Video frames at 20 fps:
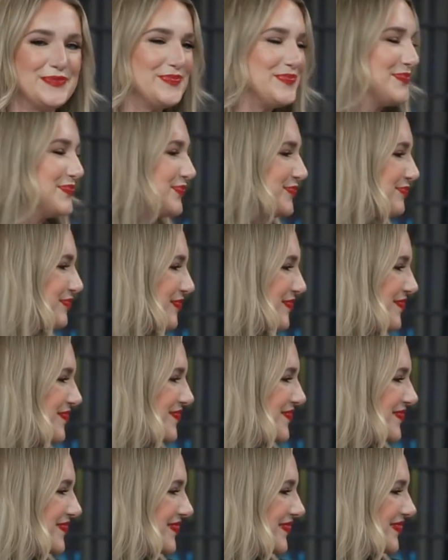
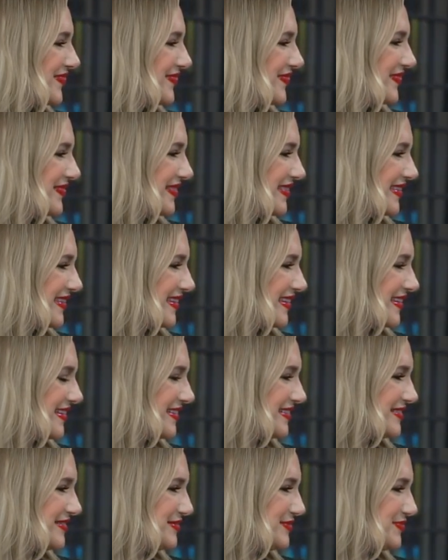
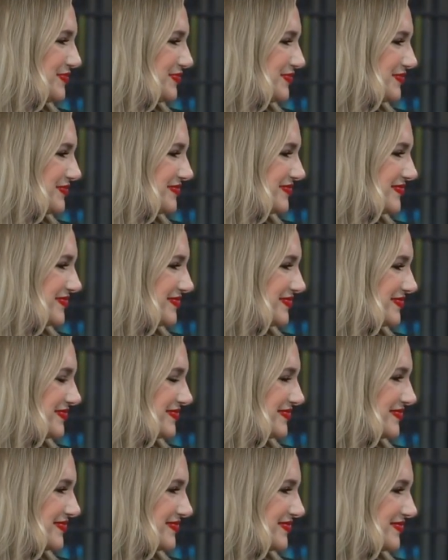
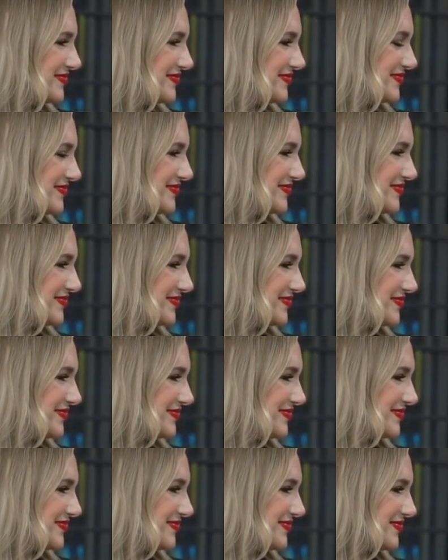
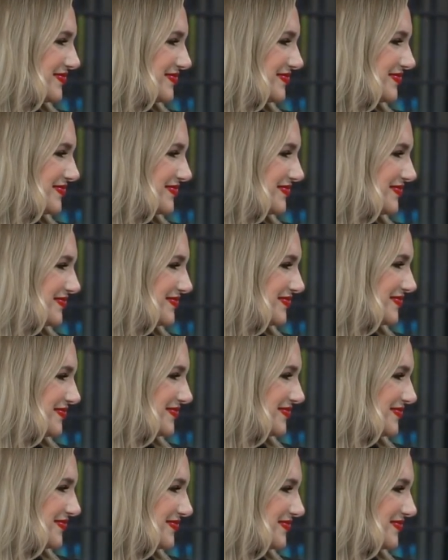(silent)